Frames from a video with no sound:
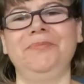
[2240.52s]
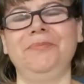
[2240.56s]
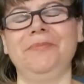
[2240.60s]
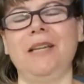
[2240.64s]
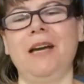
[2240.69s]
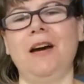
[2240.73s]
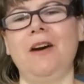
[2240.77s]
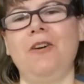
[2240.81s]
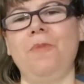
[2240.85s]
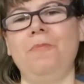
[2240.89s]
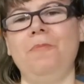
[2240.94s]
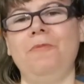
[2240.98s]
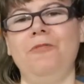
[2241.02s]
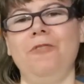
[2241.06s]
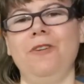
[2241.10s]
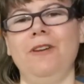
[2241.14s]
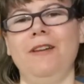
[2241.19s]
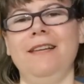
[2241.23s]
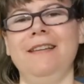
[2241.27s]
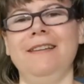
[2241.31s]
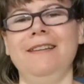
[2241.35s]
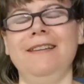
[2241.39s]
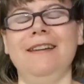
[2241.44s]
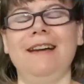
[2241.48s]

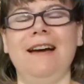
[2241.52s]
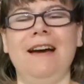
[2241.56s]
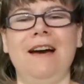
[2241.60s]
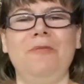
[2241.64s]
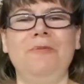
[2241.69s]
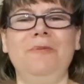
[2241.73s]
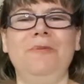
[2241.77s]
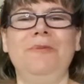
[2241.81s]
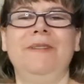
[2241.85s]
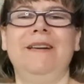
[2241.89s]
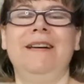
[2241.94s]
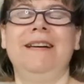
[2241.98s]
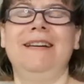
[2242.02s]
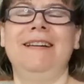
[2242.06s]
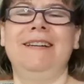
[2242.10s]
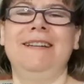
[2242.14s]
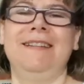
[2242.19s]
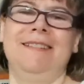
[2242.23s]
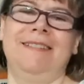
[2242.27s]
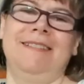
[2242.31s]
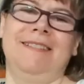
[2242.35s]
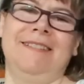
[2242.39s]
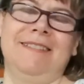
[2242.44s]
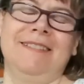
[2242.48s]
Hopefully I will
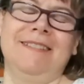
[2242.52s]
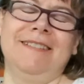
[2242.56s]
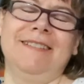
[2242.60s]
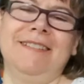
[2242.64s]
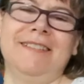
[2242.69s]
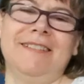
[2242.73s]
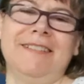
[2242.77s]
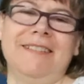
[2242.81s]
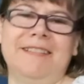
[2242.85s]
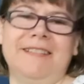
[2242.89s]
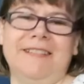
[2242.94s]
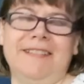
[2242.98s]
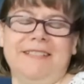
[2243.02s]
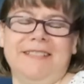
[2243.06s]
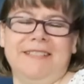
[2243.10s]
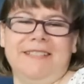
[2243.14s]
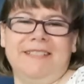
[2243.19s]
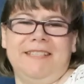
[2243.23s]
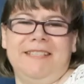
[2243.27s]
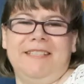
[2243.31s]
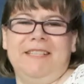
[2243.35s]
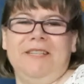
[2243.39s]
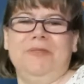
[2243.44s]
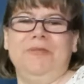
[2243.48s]

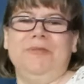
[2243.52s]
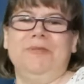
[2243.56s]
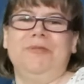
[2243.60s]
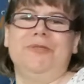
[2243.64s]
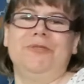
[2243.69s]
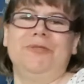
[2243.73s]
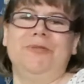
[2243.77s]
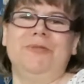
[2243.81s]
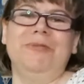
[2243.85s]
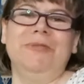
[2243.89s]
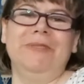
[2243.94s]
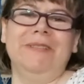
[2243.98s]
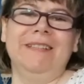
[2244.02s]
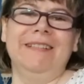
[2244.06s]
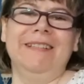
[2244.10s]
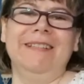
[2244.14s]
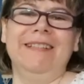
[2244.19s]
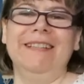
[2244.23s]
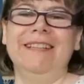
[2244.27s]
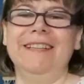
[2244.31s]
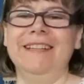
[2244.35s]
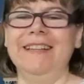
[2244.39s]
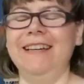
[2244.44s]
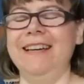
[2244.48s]
see you soon,
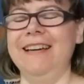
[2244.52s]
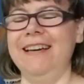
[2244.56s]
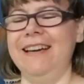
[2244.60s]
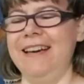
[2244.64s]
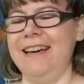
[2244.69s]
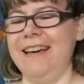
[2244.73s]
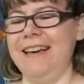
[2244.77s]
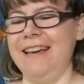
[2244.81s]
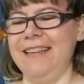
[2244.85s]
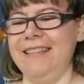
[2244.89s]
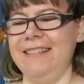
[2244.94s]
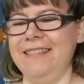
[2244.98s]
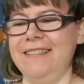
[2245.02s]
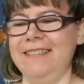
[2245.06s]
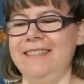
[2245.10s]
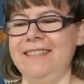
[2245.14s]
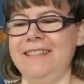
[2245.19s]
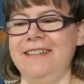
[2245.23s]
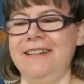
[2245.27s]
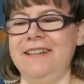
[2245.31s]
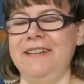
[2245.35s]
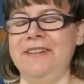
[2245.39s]
and